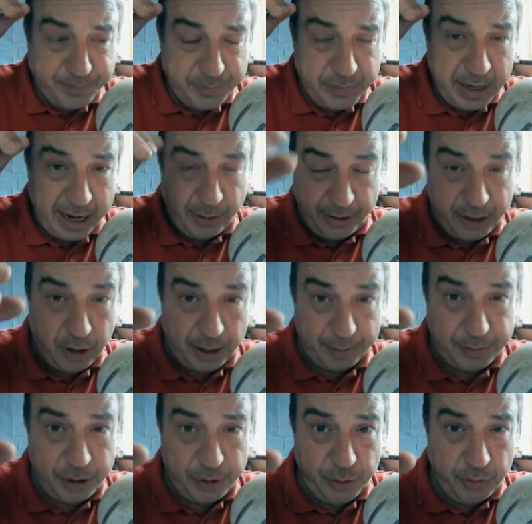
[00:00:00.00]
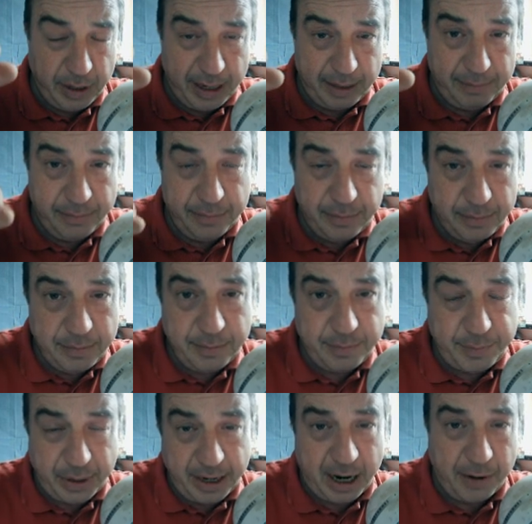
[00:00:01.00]
Anyway, got up to
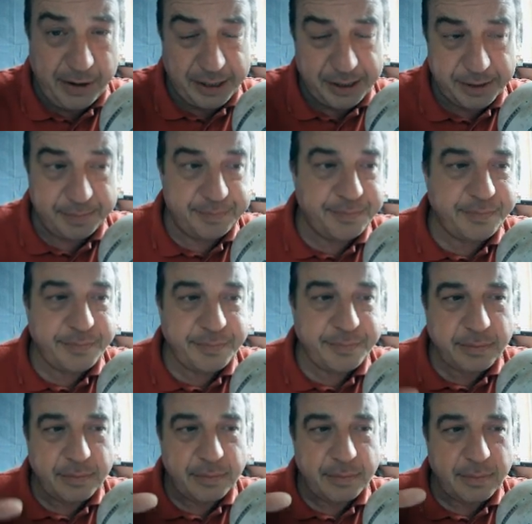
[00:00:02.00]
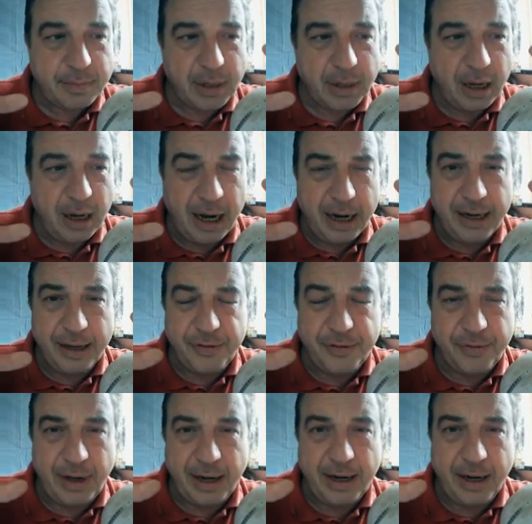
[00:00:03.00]
Polaris. And
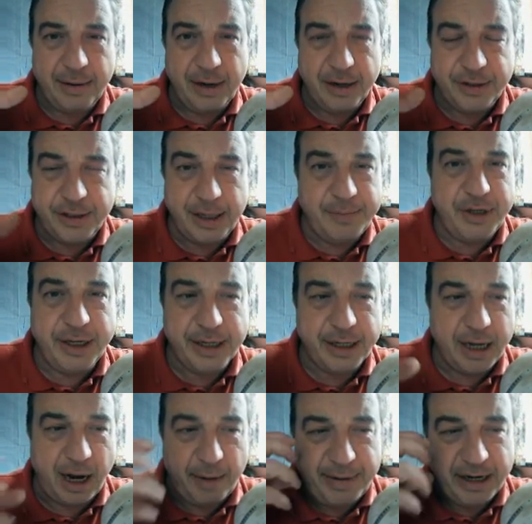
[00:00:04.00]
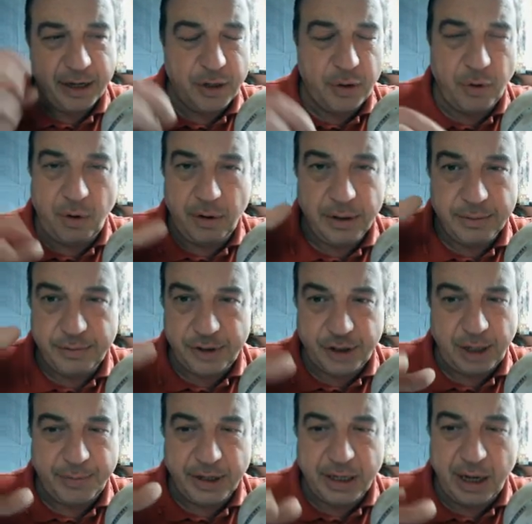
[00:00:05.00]
Tim's in the car making a call,
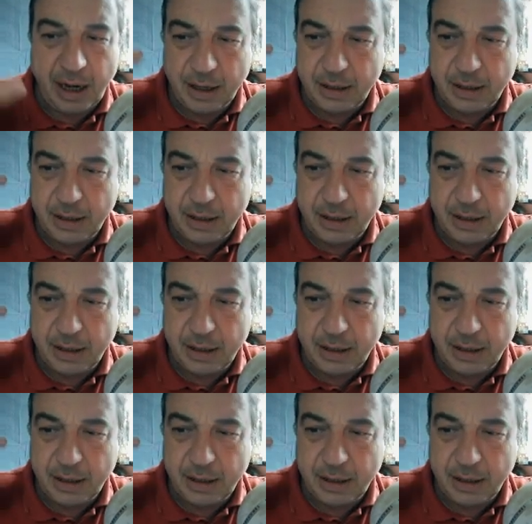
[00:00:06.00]
stop the car,